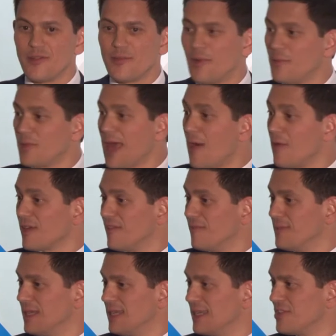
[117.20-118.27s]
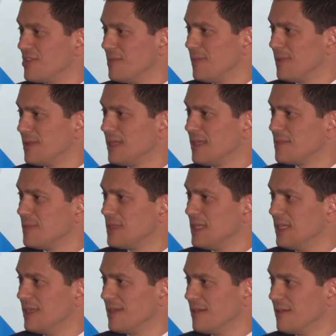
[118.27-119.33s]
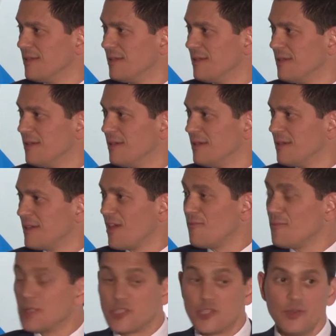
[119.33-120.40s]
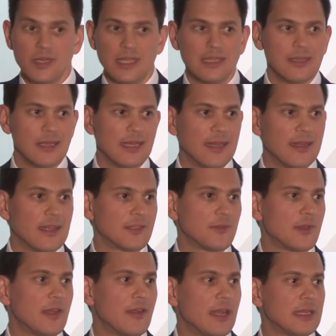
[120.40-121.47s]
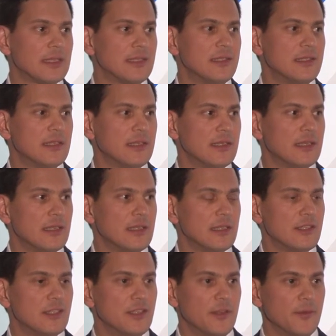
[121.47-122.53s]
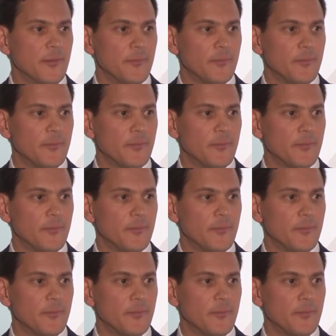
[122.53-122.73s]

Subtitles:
the problem without government leadership, I think is misleading you. Governments do need to lead, that's what they're elected to do.